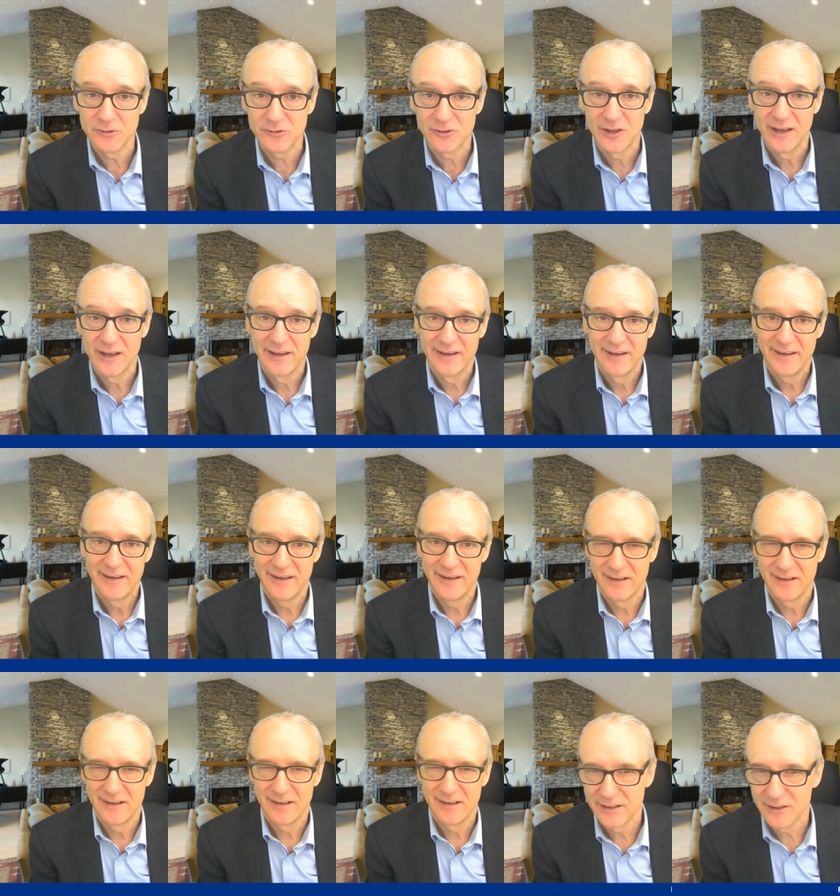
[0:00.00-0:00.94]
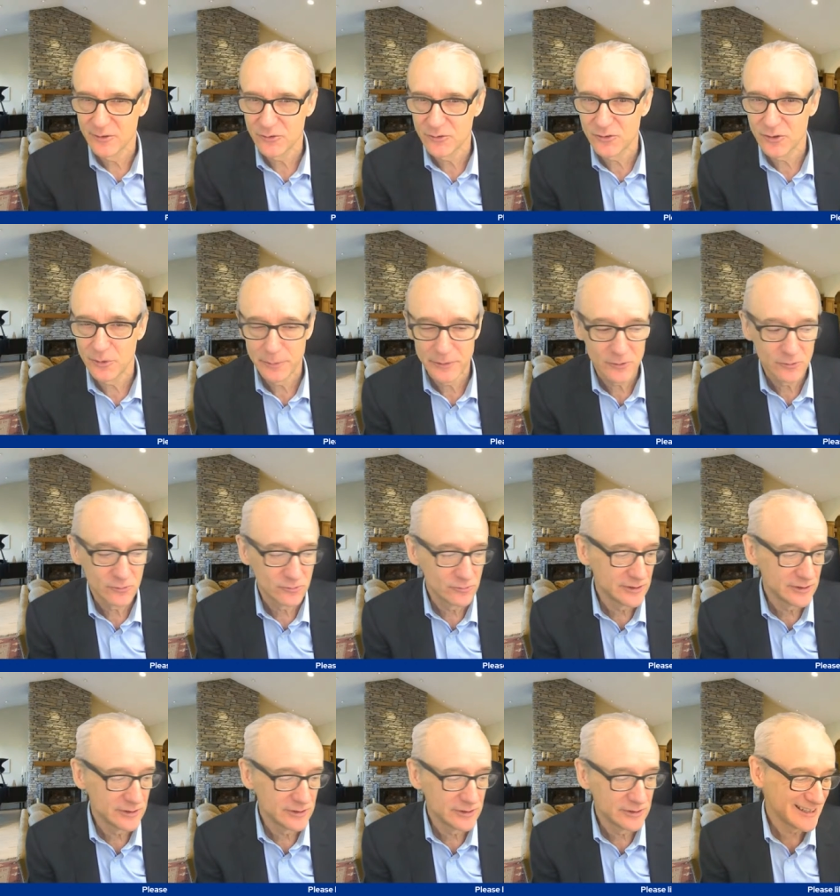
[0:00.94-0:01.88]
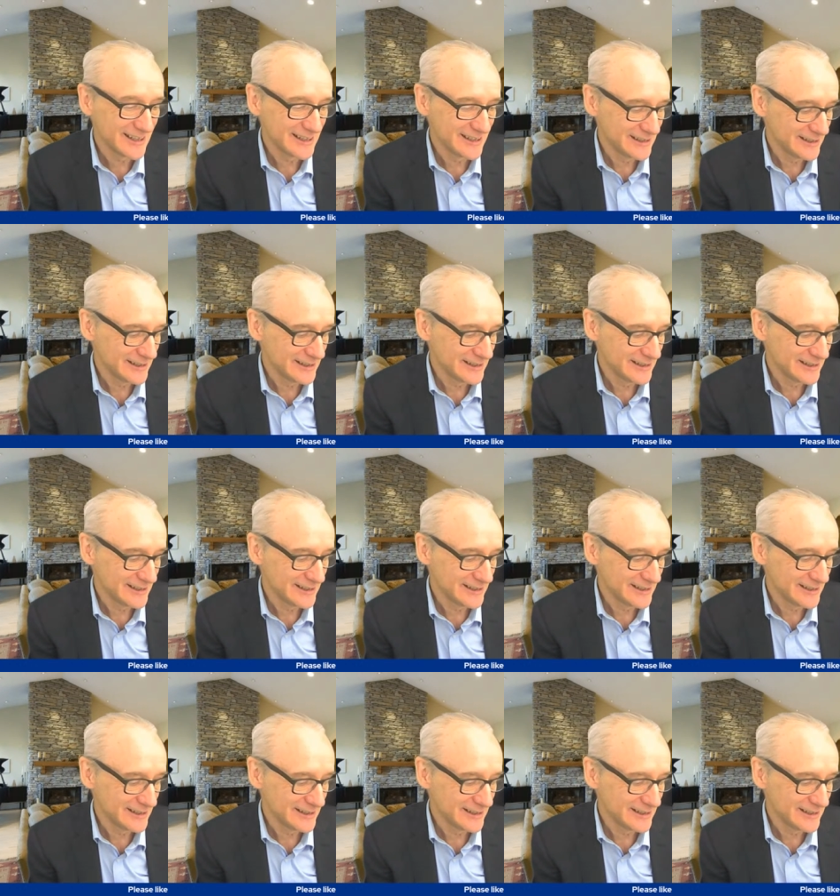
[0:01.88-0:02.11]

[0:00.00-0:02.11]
and anything else topical really daily